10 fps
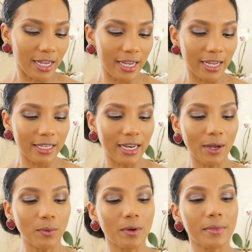And
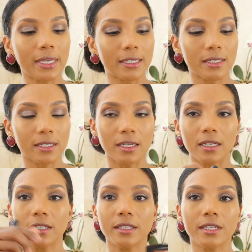I will mix
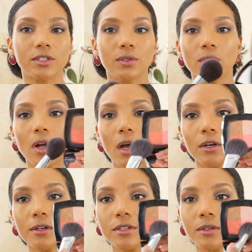these two
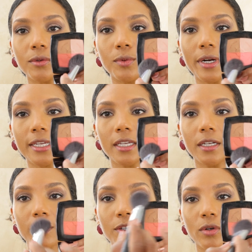colors right
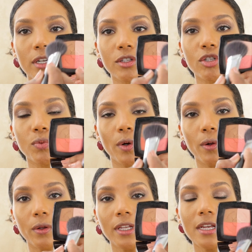here. You can
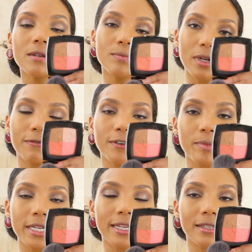scroll, but for
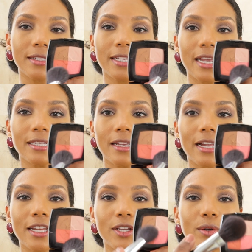me in this case, I
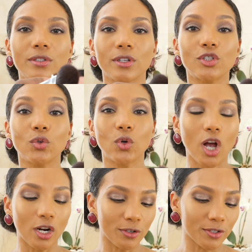gotta use those two
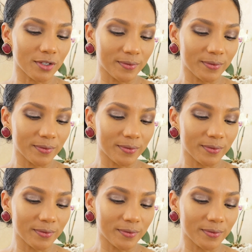colors.